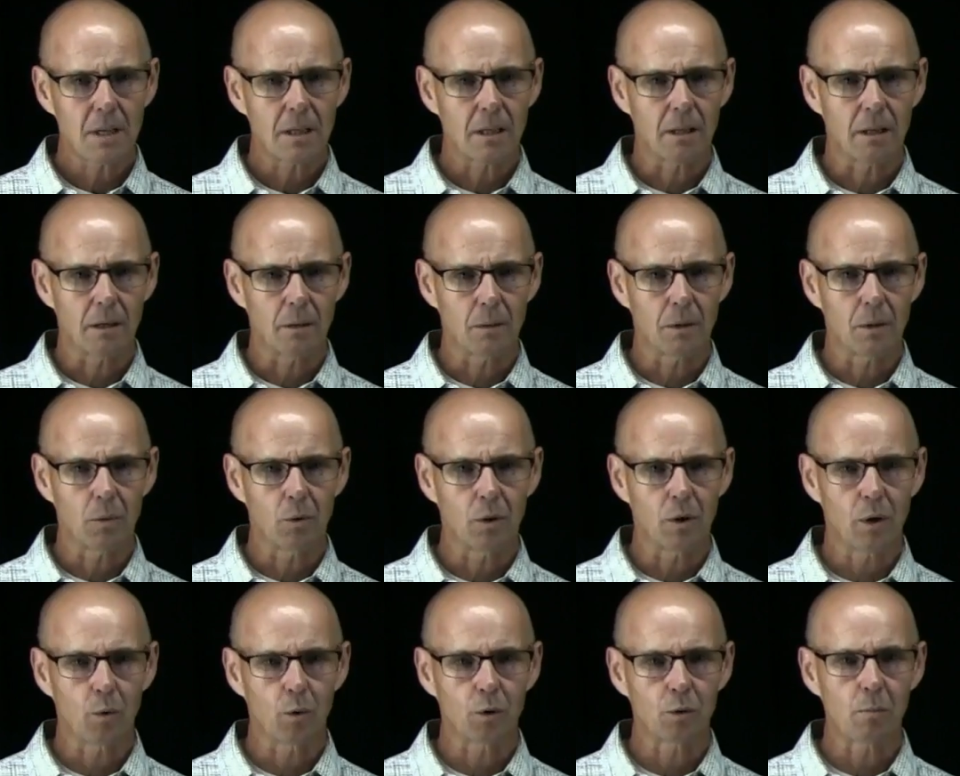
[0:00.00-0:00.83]

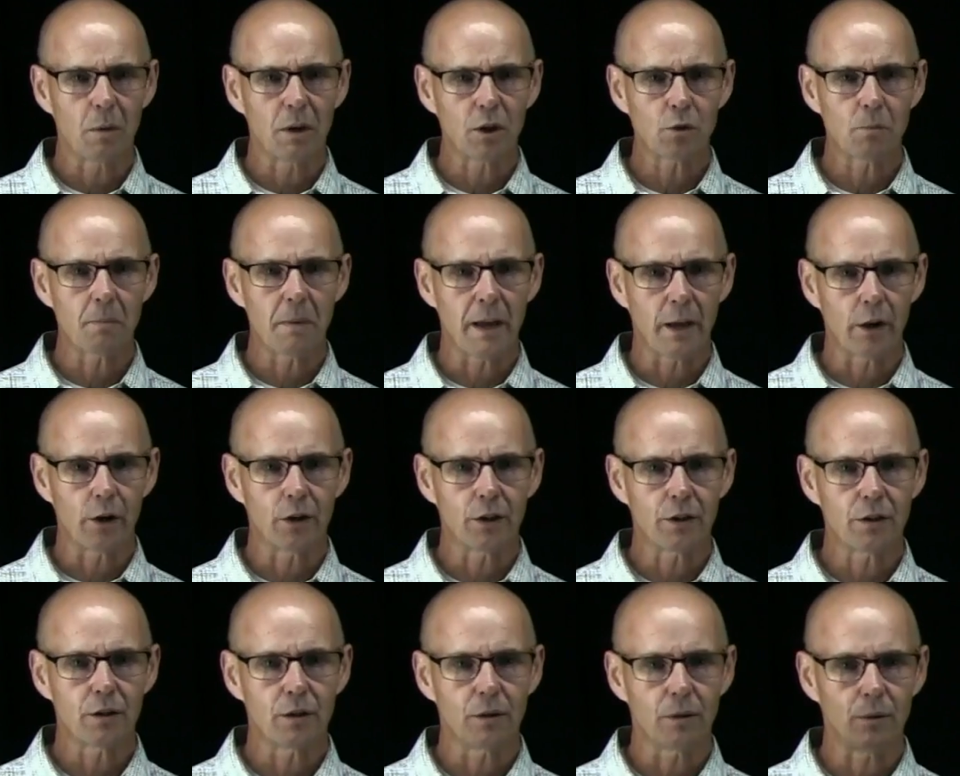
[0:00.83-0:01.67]
it was much
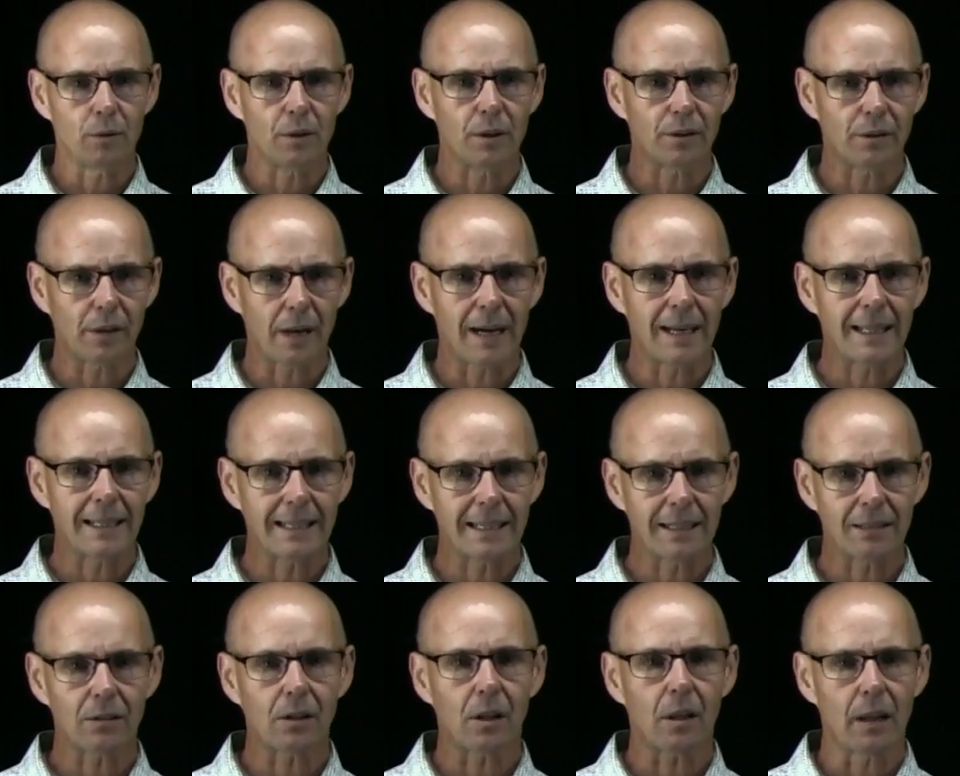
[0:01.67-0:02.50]
better to design
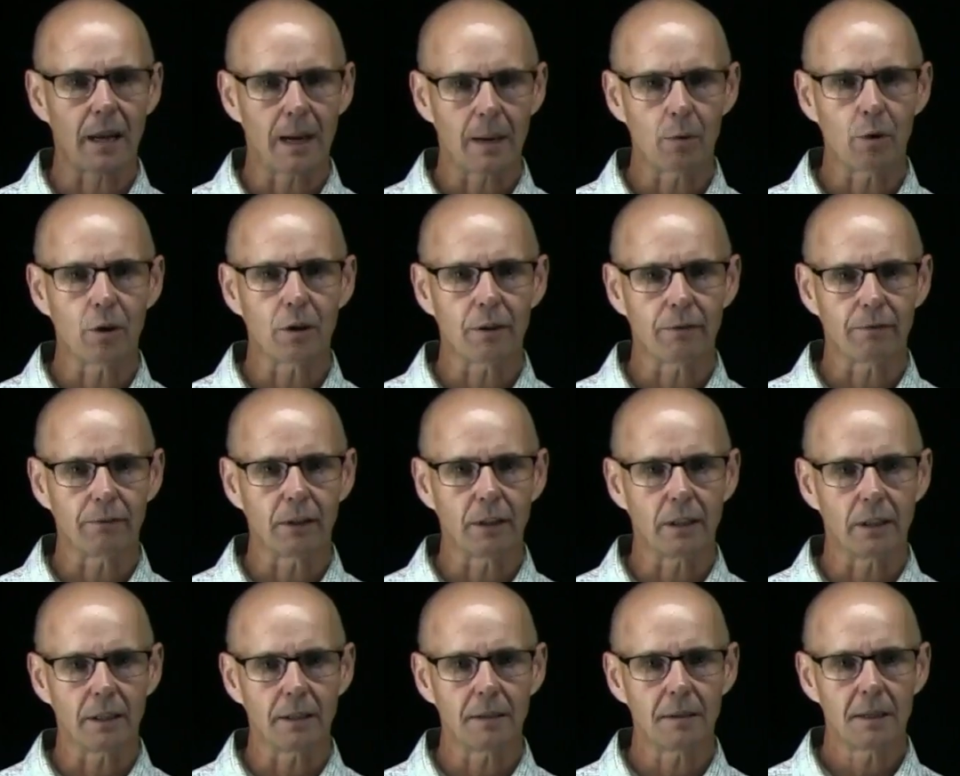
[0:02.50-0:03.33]
this
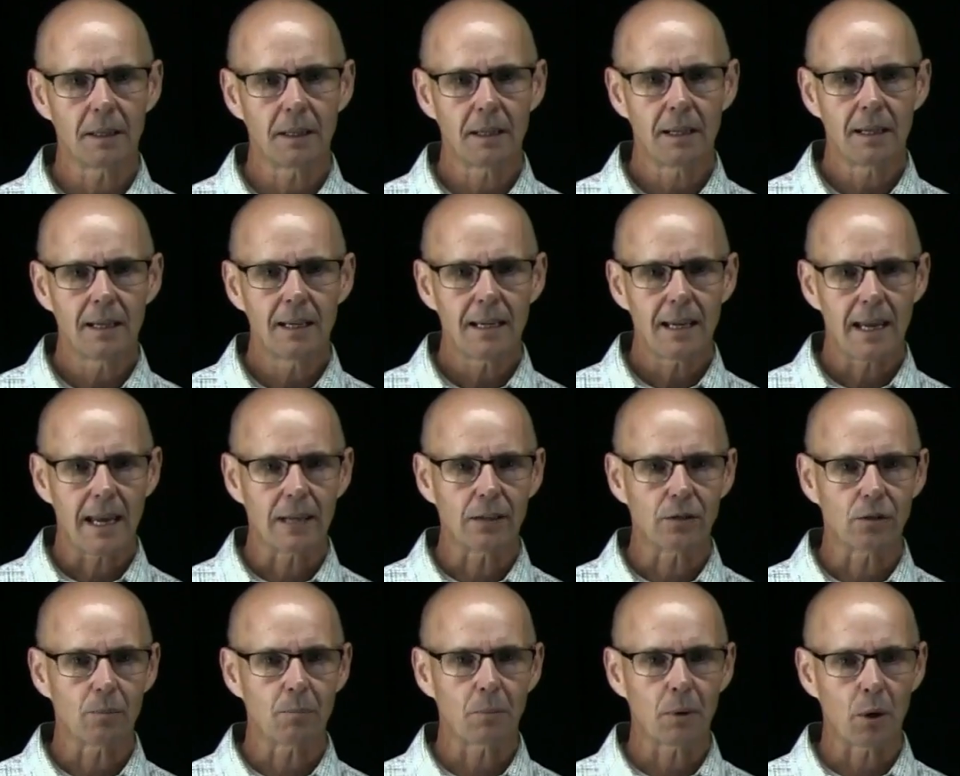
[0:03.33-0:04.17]
collaboratively
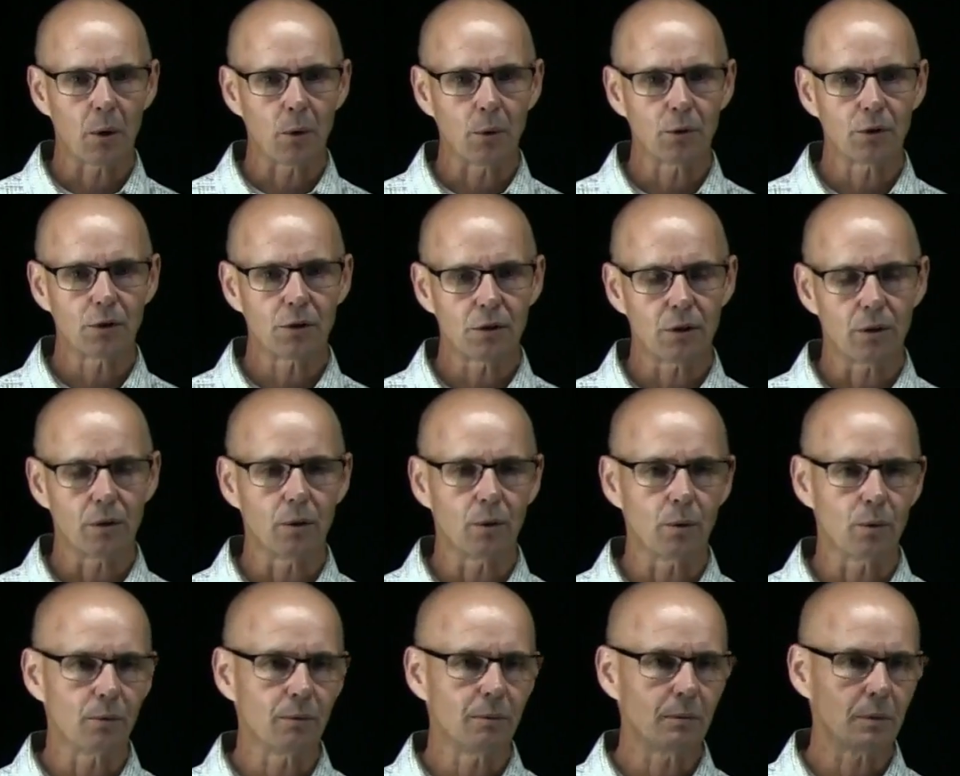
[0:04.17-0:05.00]
as opposed
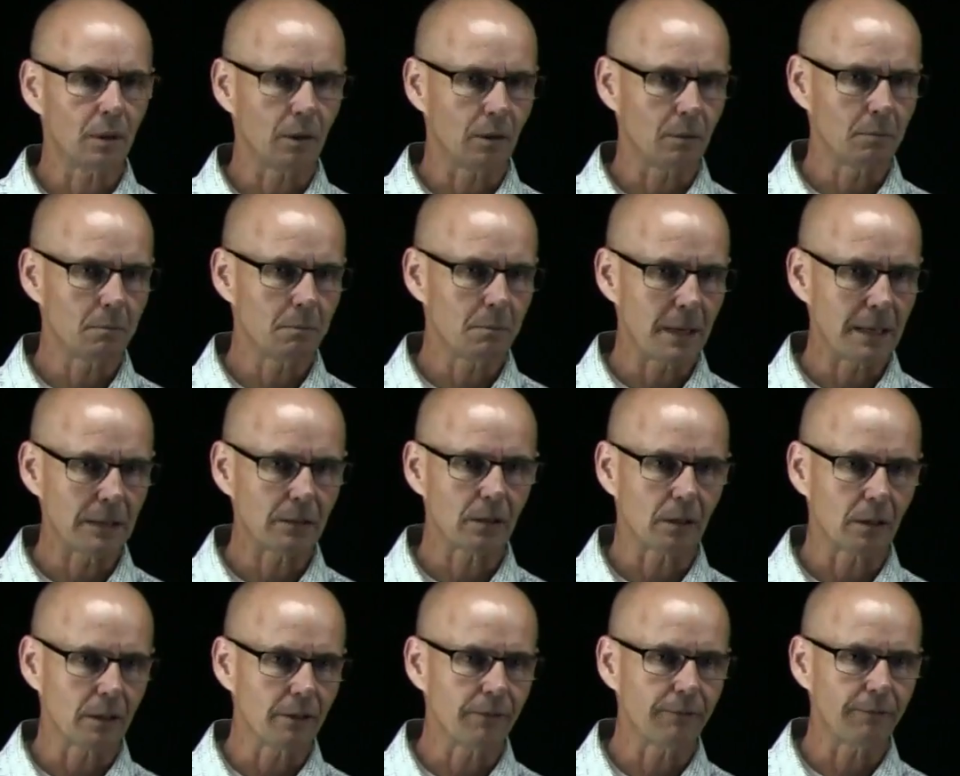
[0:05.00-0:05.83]
to,
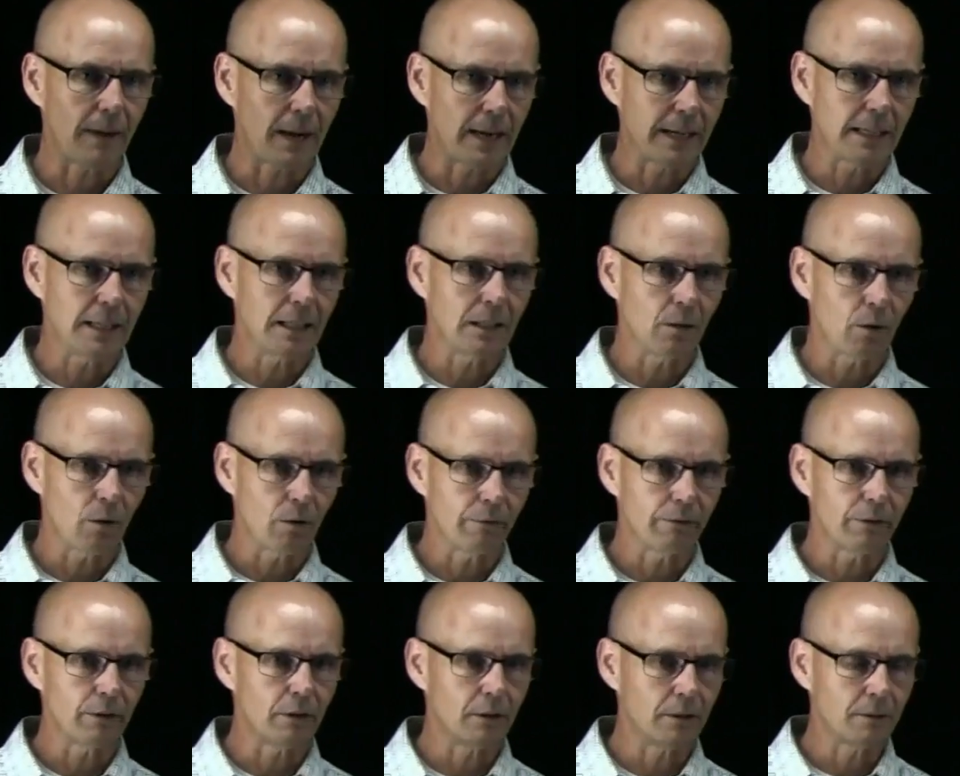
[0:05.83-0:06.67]
basically fighting
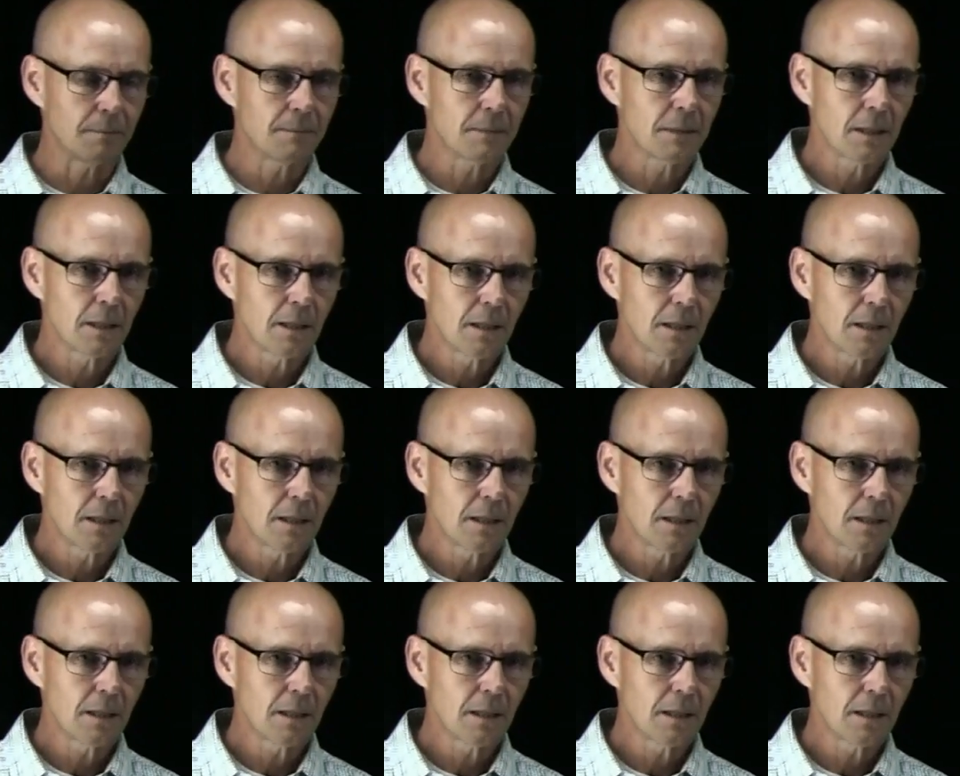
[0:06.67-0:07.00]
over,